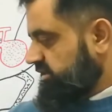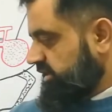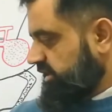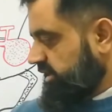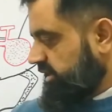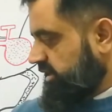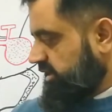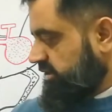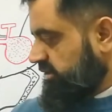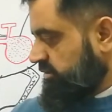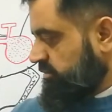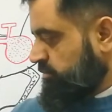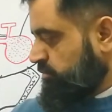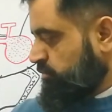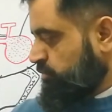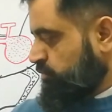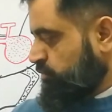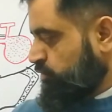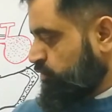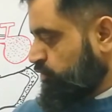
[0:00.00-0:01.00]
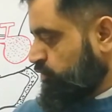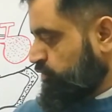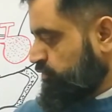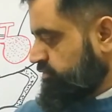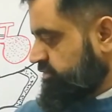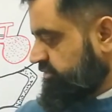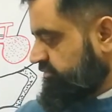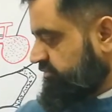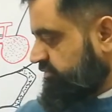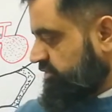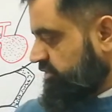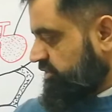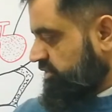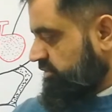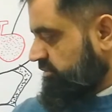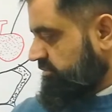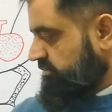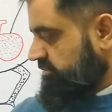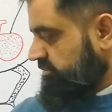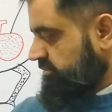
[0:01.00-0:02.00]
air moves
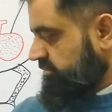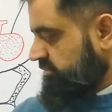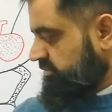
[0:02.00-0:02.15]
from